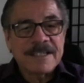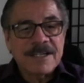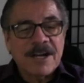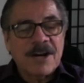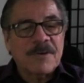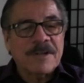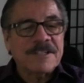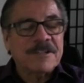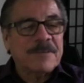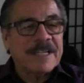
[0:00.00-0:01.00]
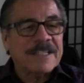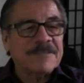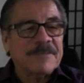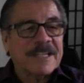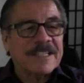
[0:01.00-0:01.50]
Oh well,
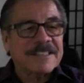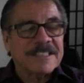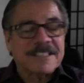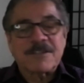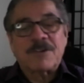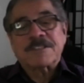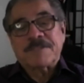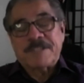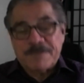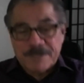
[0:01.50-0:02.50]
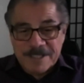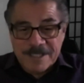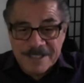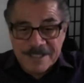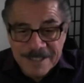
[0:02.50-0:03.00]
Mike is a horse of a different
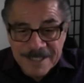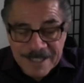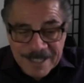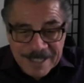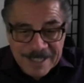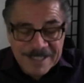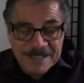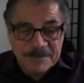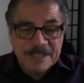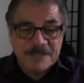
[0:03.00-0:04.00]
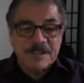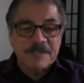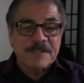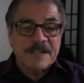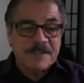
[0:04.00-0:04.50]
color. I about
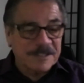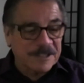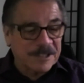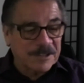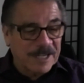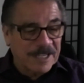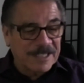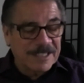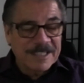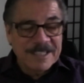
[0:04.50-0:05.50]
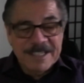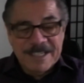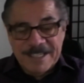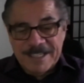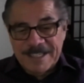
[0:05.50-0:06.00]
25 years ago, I
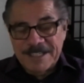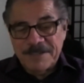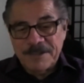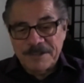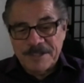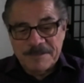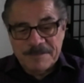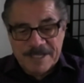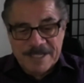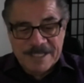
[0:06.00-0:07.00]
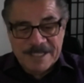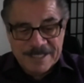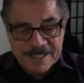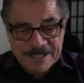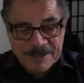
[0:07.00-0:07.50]
interviewed him, and
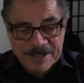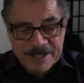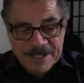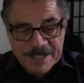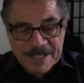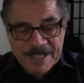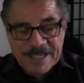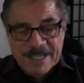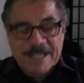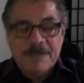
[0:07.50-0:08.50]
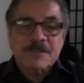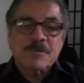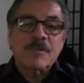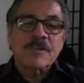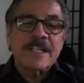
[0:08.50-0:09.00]
he was
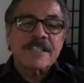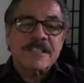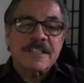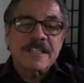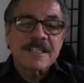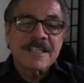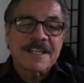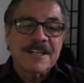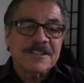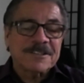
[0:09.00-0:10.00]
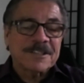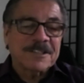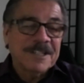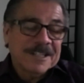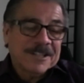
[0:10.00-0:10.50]
quoting Nietzsche.
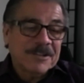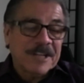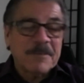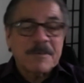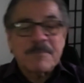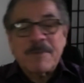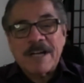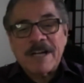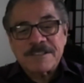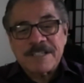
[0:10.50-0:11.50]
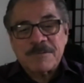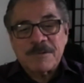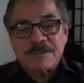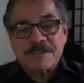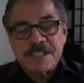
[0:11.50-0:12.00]
So you name a boxer that
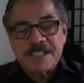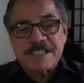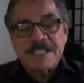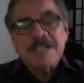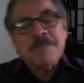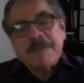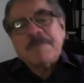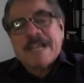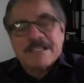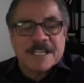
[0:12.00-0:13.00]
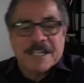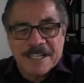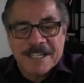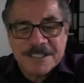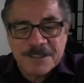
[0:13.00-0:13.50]
quotes Nietzsche, maybe outside of
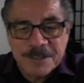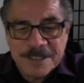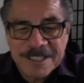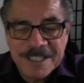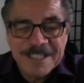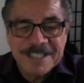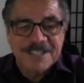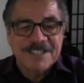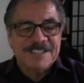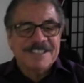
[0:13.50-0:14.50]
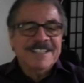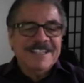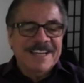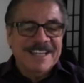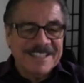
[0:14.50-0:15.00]
Lennox Lewis,
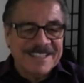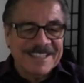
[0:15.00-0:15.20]
and